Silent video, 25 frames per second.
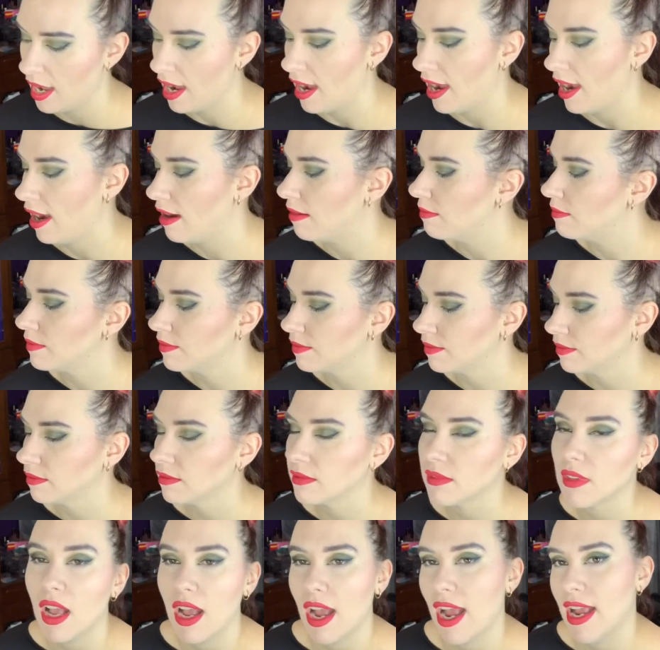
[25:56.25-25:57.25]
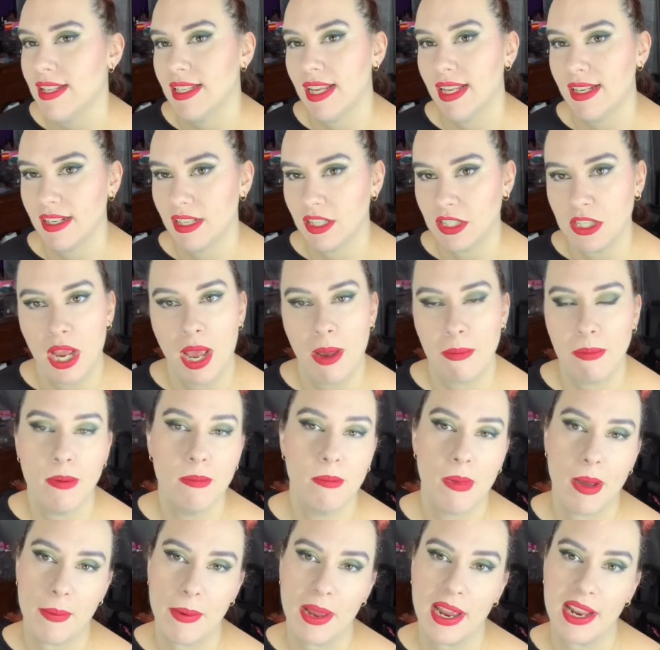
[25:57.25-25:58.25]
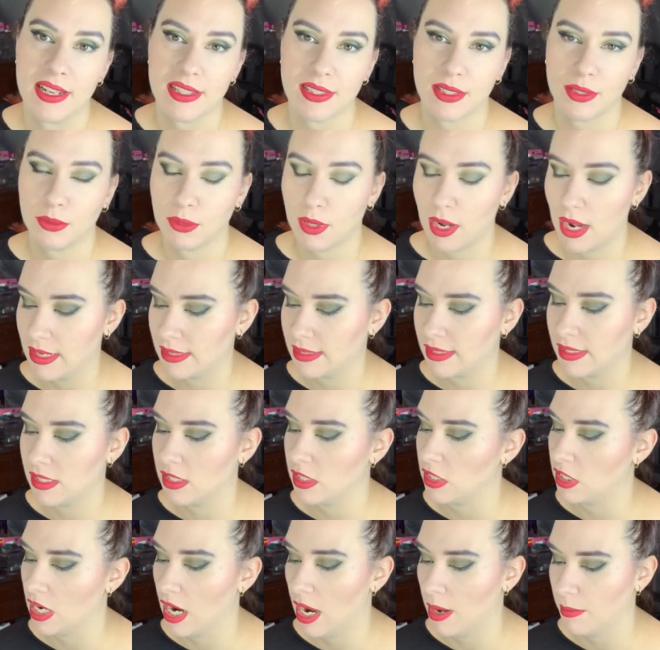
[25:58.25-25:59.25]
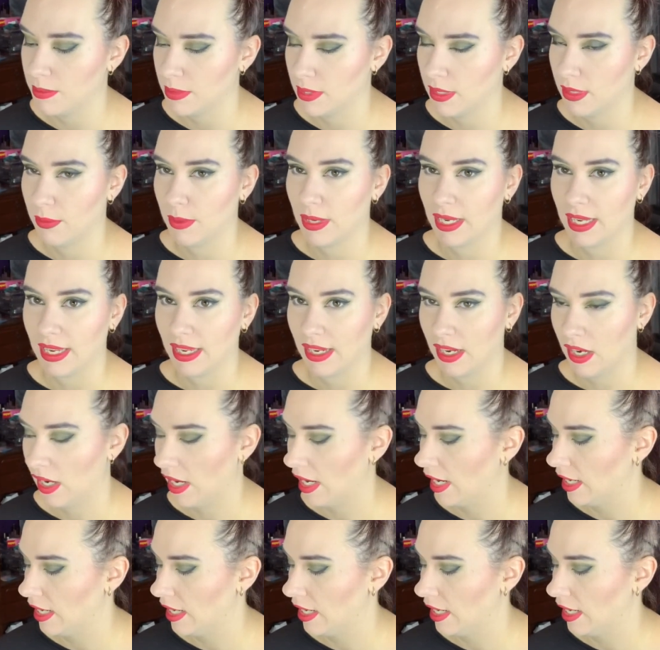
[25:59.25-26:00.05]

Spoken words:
I tend to sharpen my pencil nice and sharp so we can go